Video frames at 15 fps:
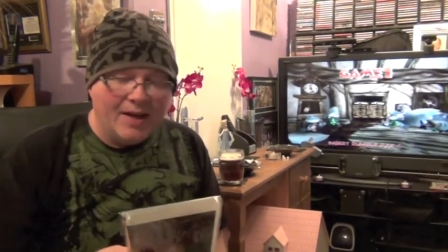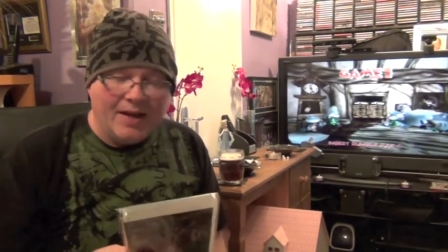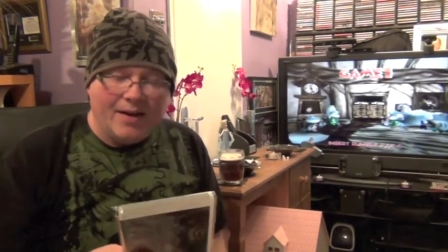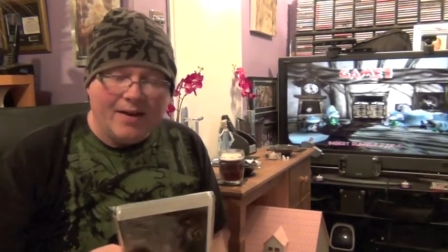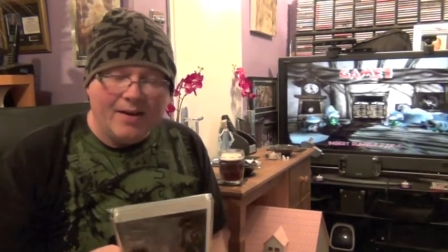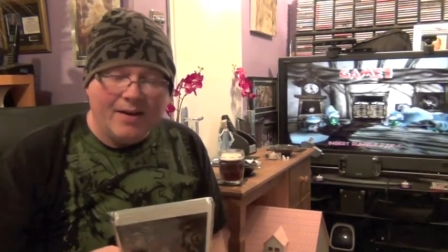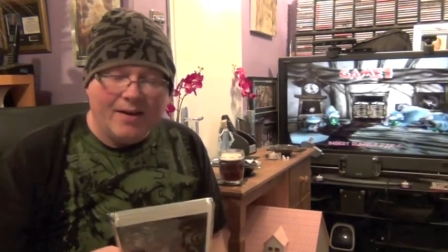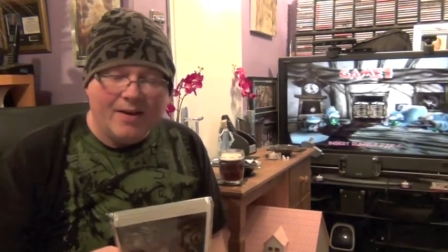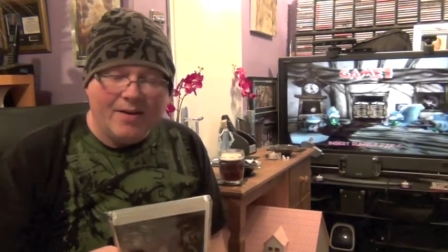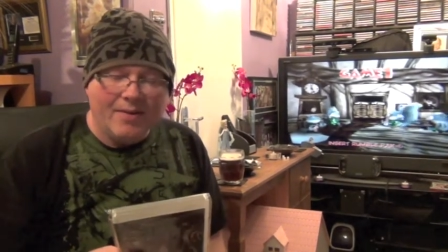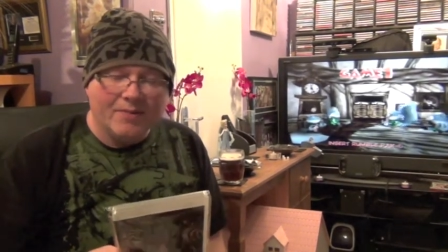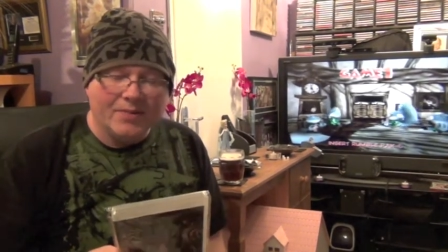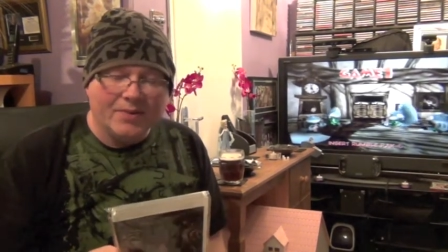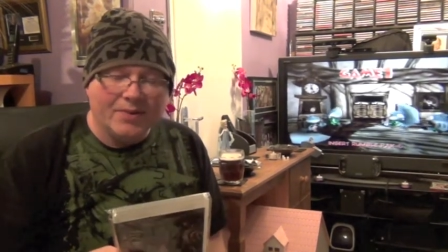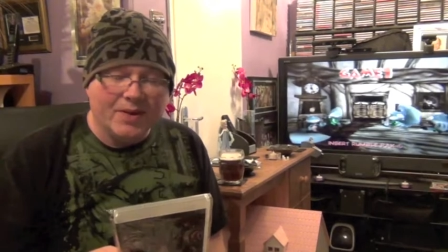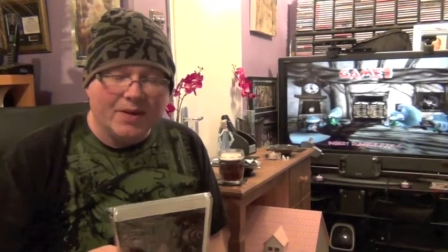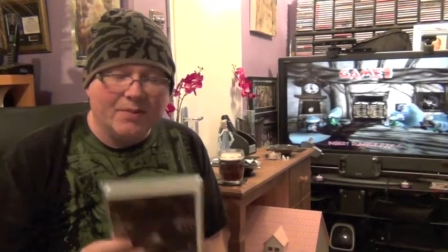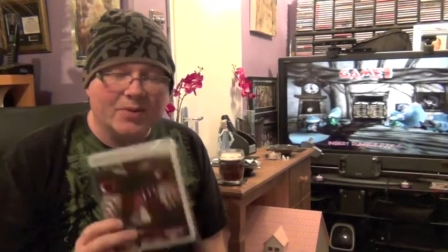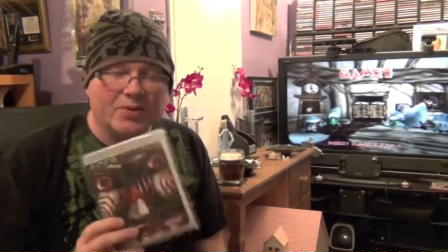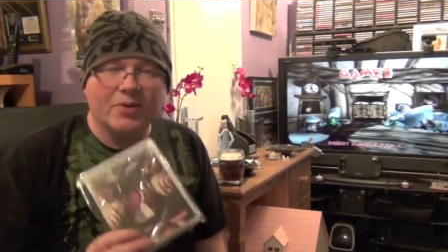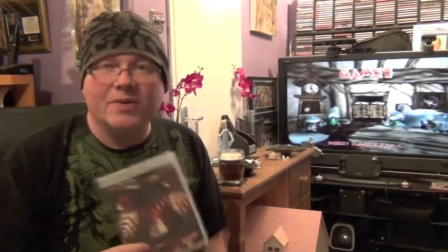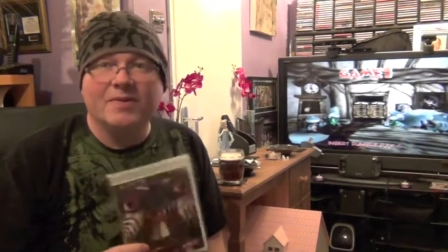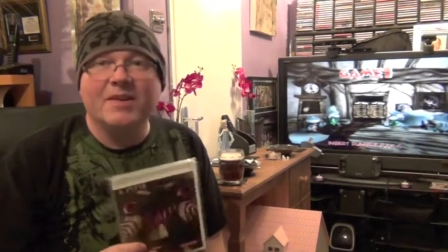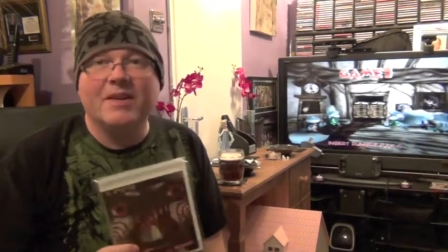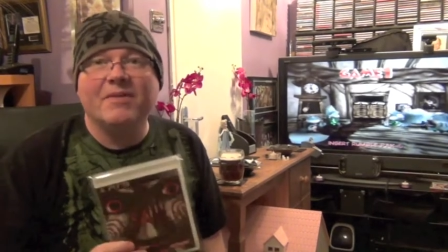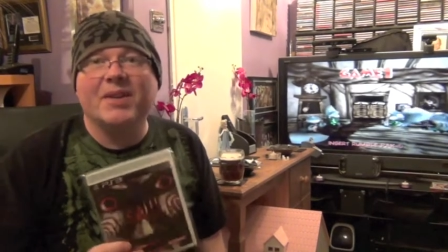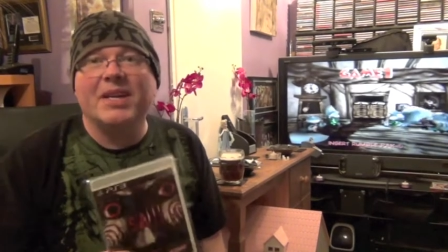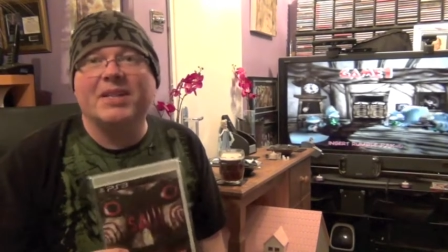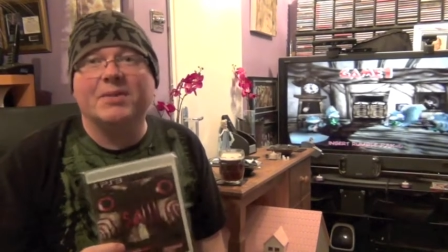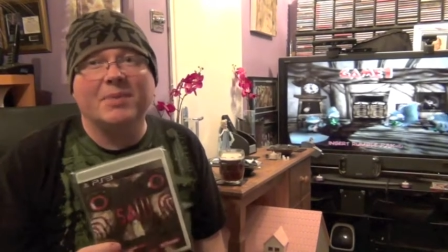So I'm not sure if I
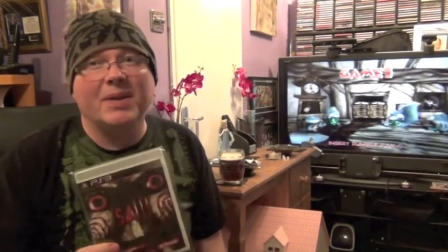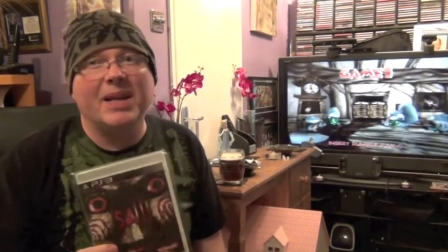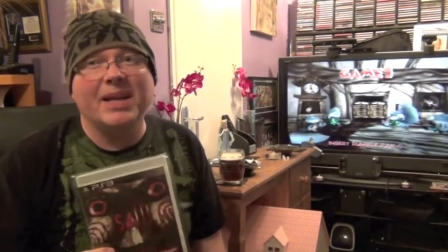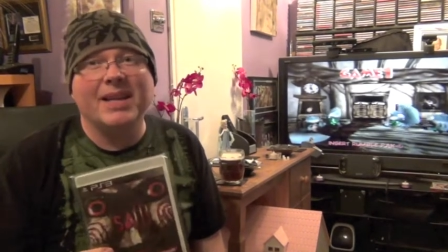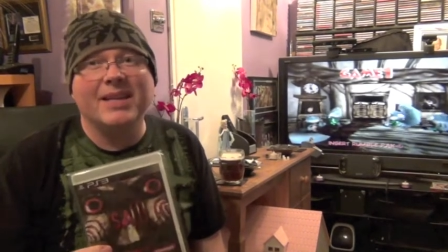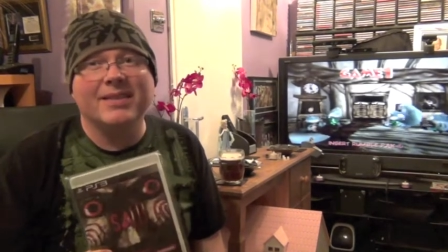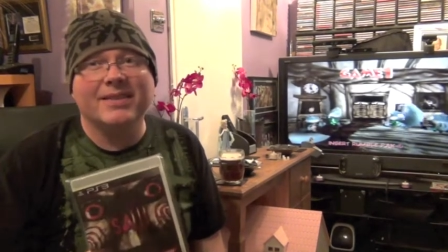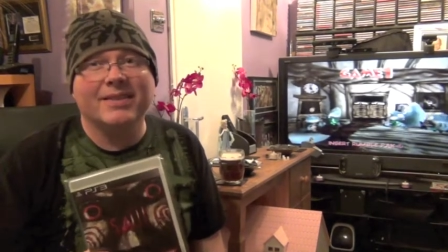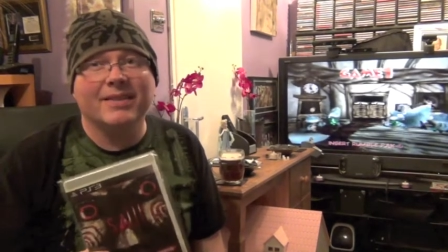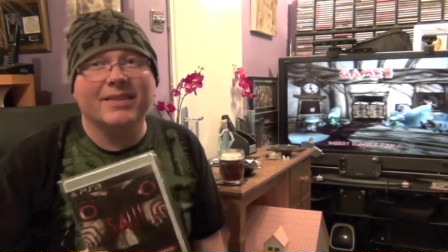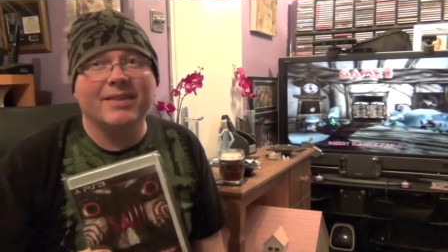ever get to play this.